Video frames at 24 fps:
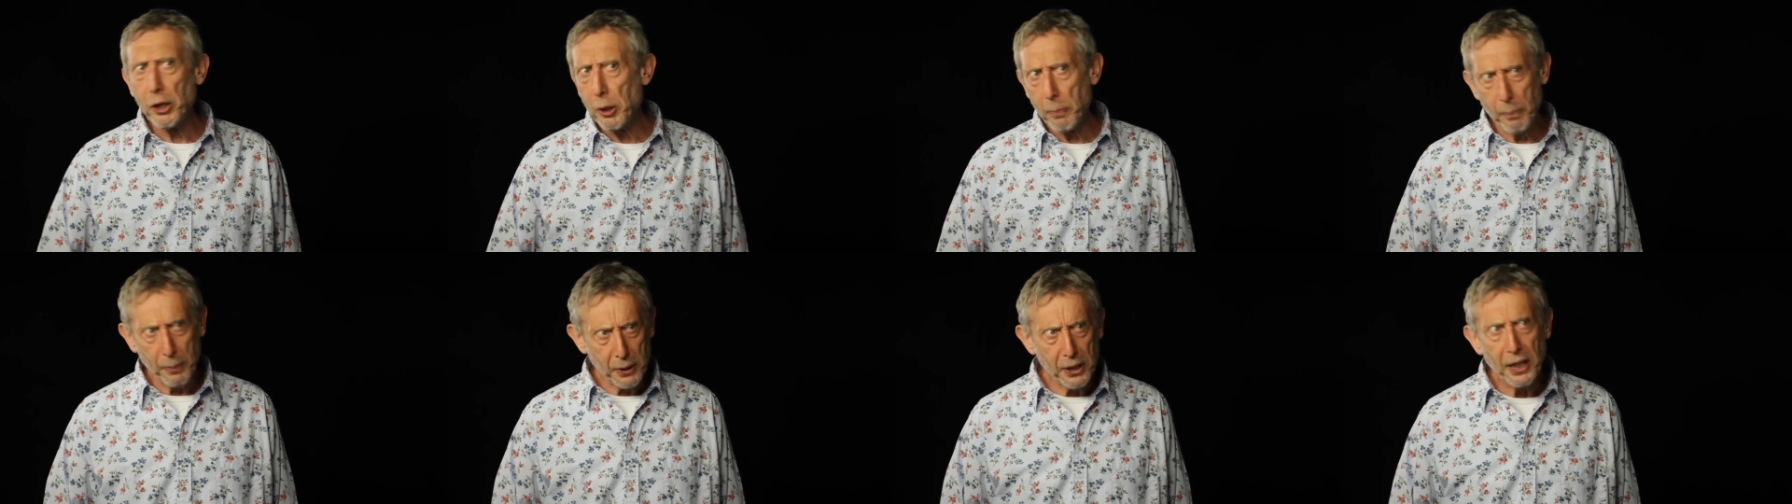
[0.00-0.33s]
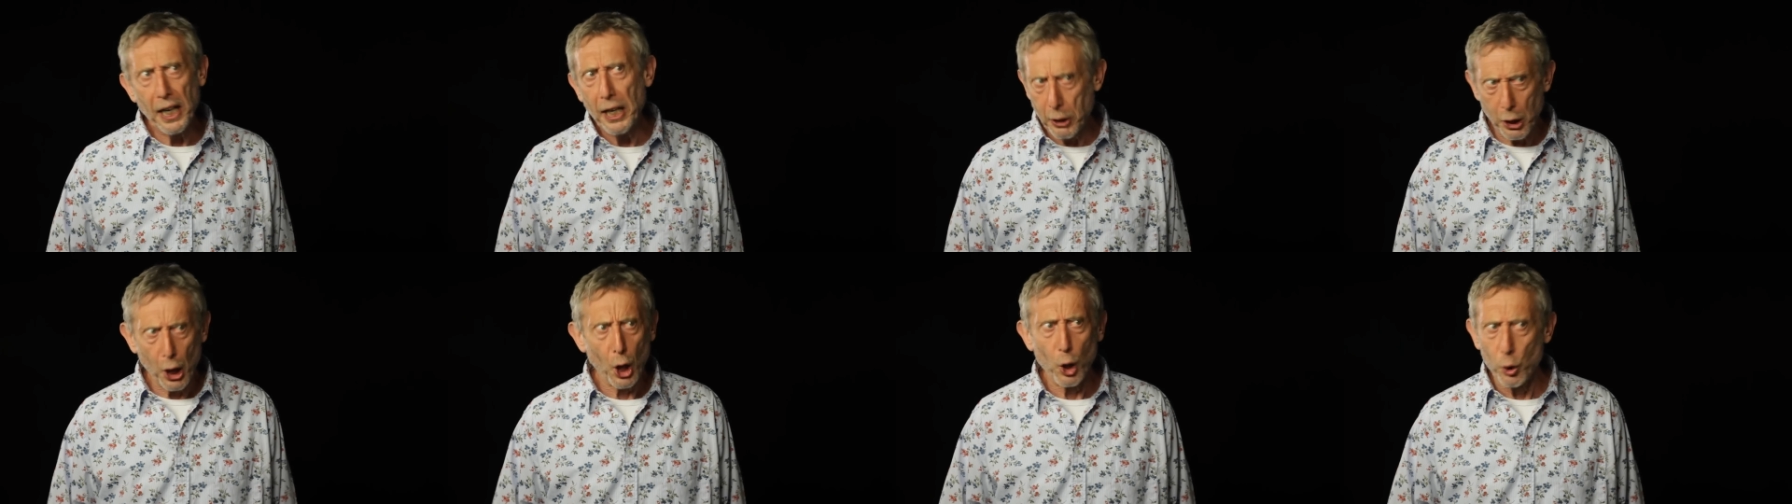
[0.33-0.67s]
the
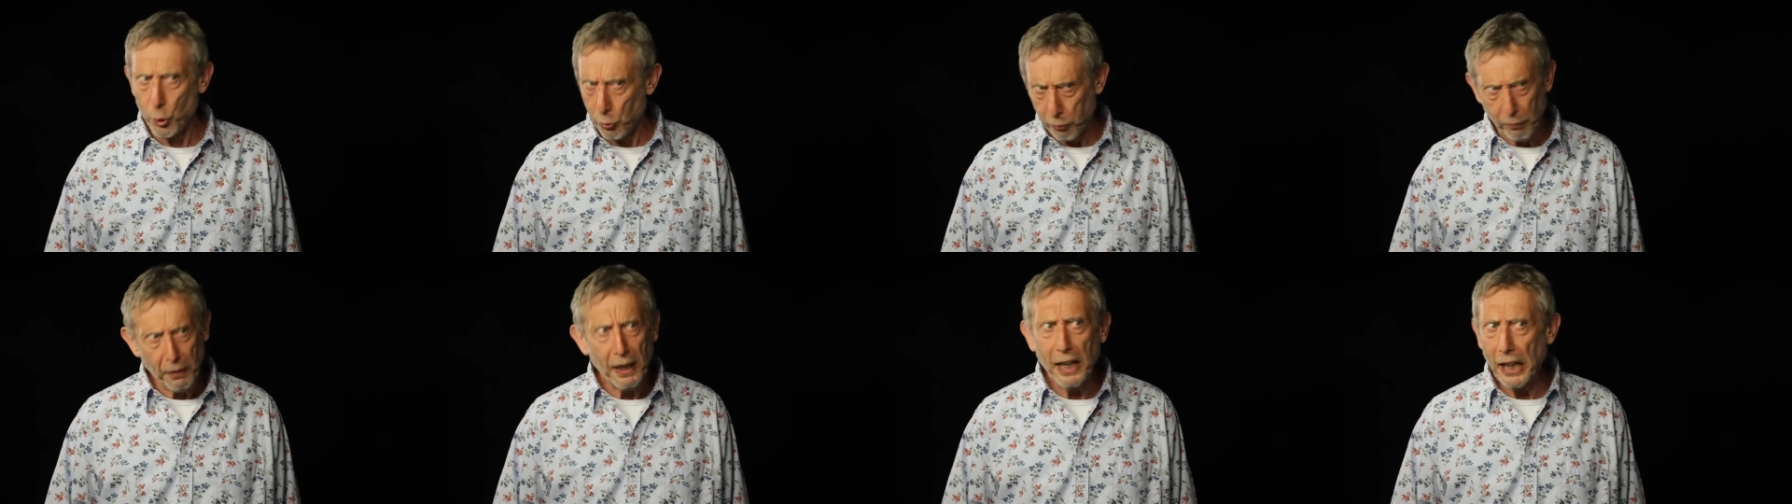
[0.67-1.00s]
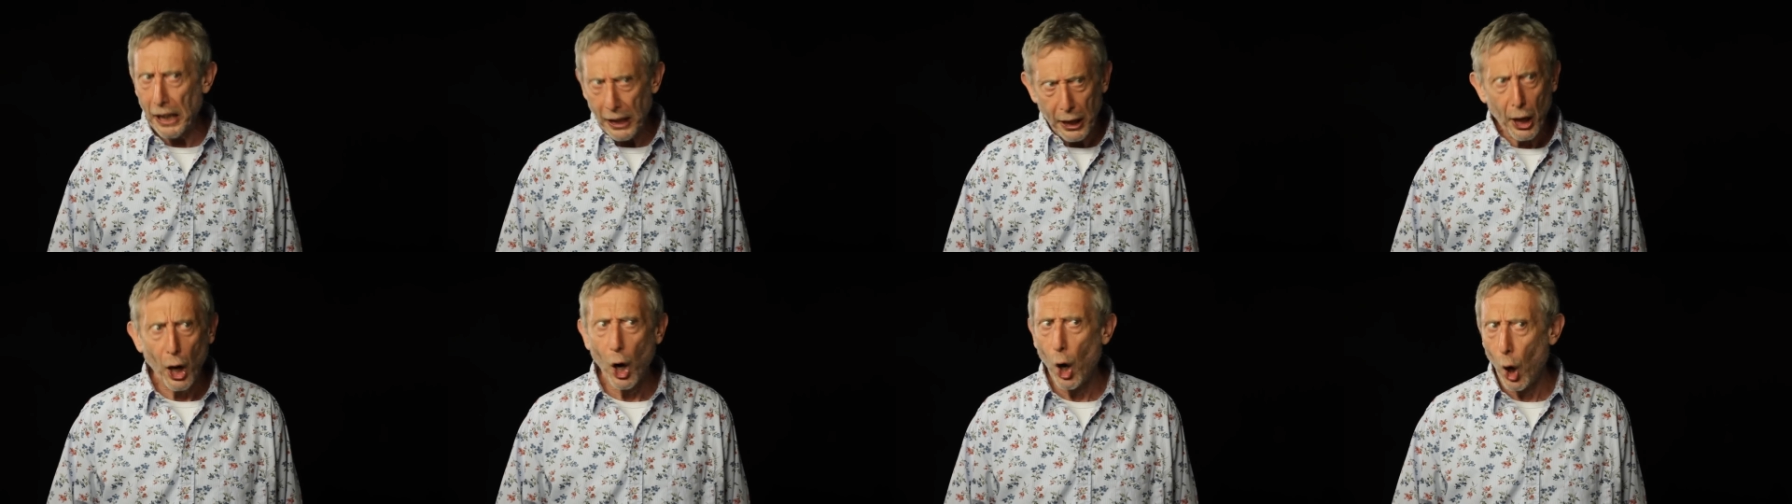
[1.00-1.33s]
potato's
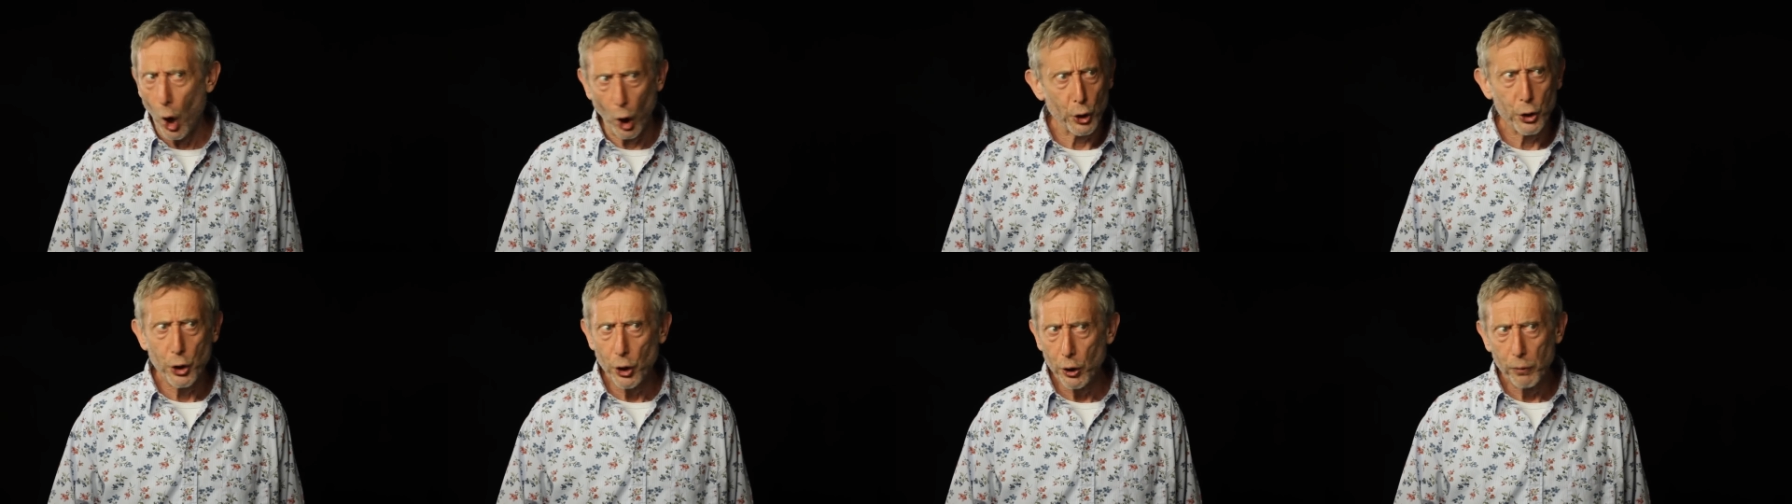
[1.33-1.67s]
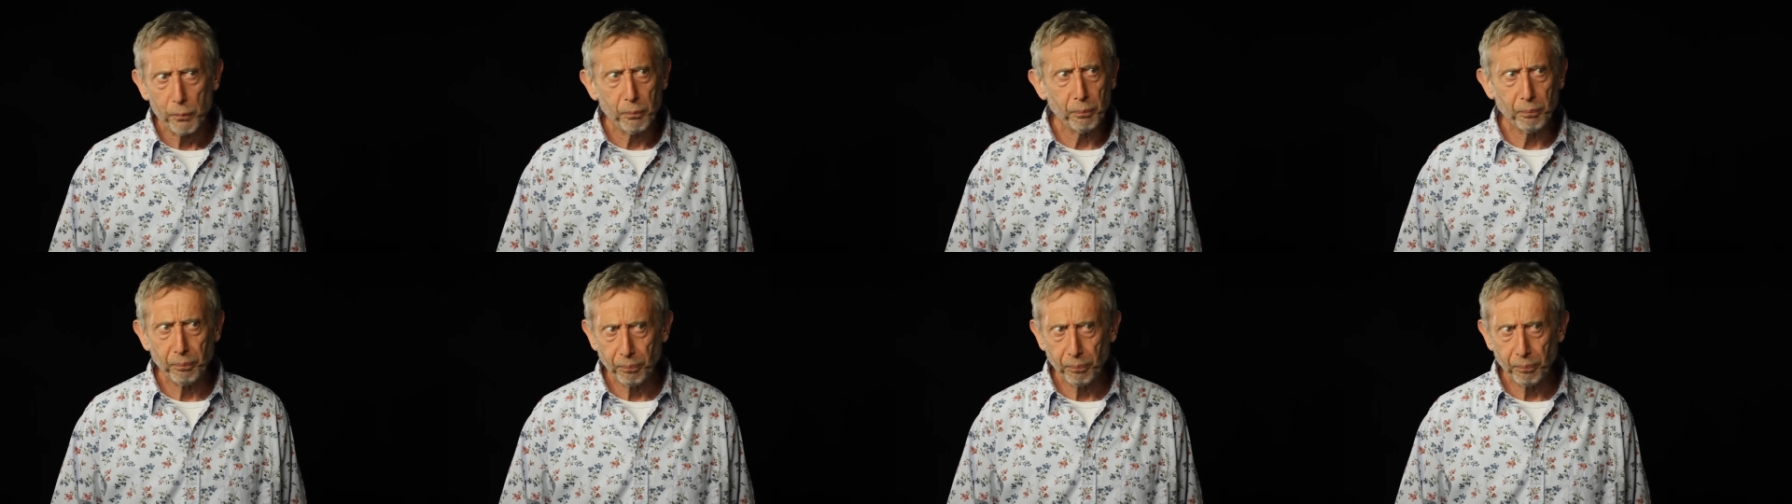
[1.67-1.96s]
really hot.